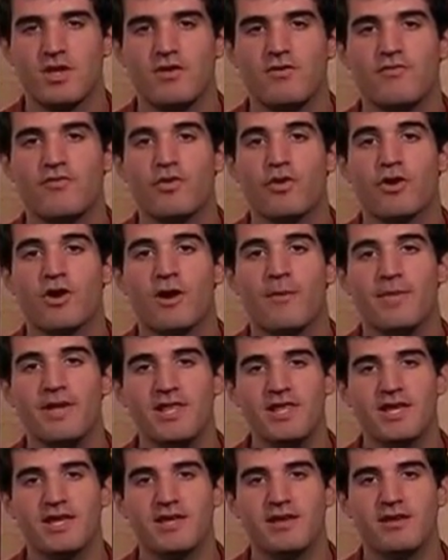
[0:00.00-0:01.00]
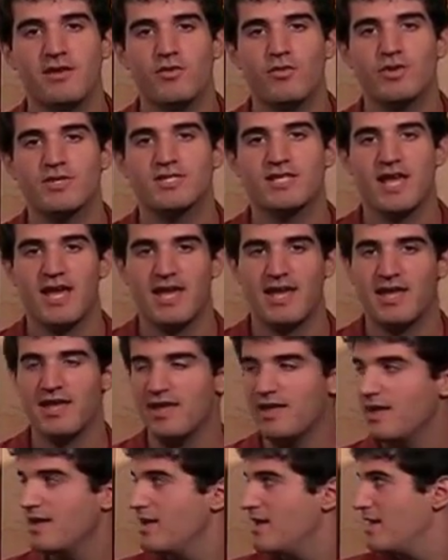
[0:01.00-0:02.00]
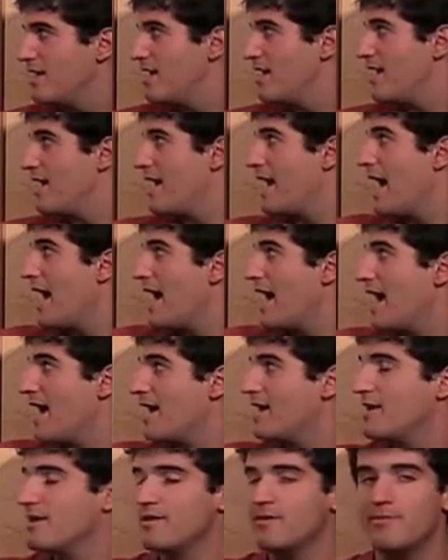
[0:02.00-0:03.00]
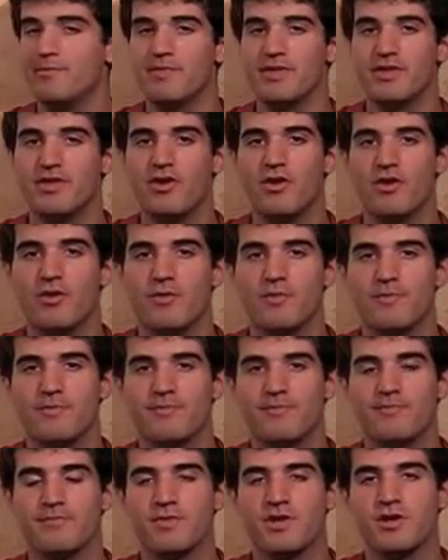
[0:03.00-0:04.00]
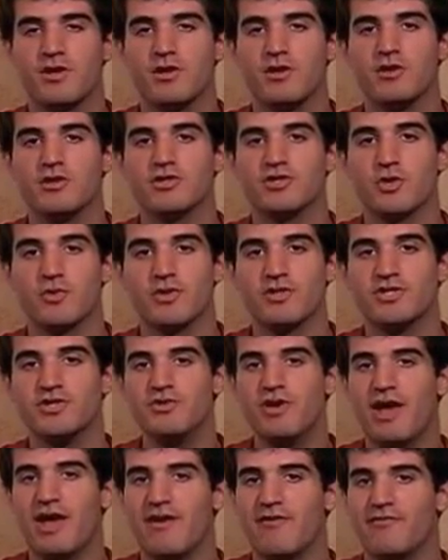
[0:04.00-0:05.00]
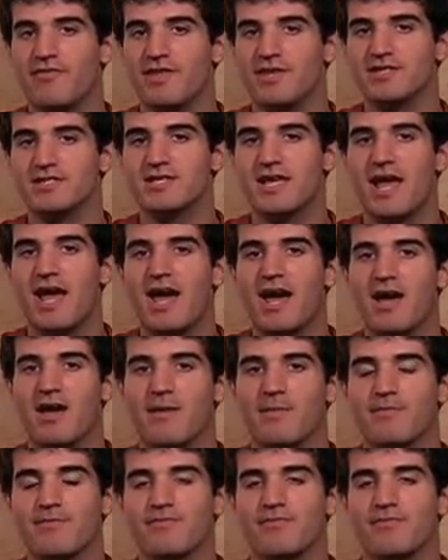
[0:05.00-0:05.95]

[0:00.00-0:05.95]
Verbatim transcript: For a million, we say un million. So we do have this un.